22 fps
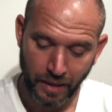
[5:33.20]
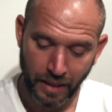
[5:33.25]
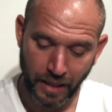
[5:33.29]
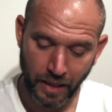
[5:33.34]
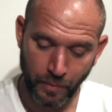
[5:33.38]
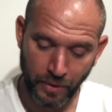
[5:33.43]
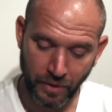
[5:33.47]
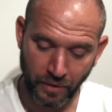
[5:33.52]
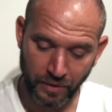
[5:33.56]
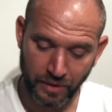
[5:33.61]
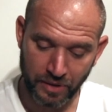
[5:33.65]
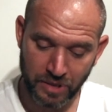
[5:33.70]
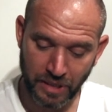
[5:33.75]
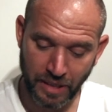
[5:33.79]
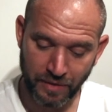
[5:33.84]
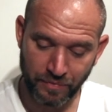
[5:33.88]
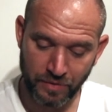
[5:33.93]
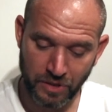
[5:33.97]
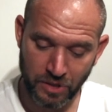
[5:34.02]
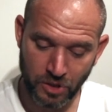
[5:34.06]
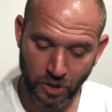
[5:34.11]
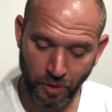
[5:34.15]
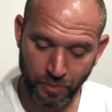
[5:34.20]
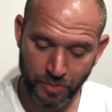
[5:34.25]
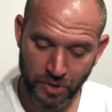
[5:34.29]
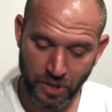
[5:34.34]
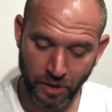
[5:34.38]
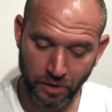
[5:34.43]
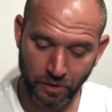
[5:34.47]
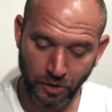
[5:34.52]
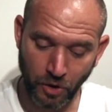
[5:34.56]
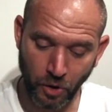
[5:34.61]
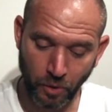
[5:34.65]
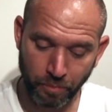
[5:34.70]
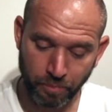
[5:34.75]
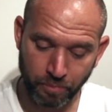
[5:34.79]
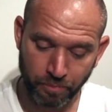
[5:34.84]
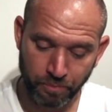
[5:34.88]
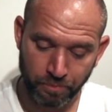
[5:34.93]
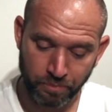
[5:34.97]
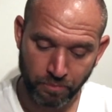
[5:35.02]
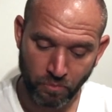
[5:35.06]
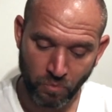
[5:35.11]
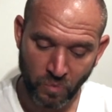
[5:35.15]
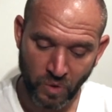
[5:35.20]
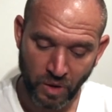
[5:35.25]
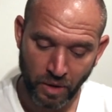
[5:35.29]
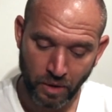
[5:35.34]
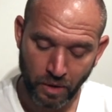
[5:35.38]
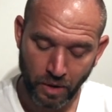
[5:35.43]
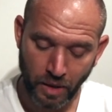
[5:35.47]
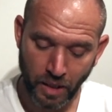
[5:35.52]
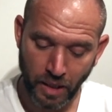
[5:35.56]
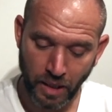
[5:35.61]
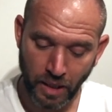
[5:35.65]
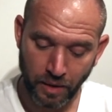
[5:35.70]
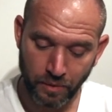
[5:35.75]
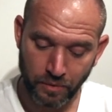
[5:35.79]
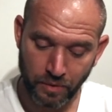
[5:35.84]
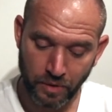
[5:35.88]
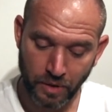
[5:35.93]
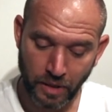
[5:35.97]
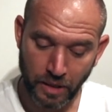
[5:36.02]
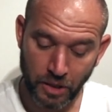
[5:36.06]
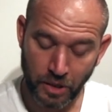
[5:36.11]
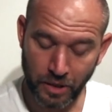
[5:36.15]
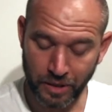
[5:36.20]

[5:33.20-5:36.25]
We've got the safety stop turned on. You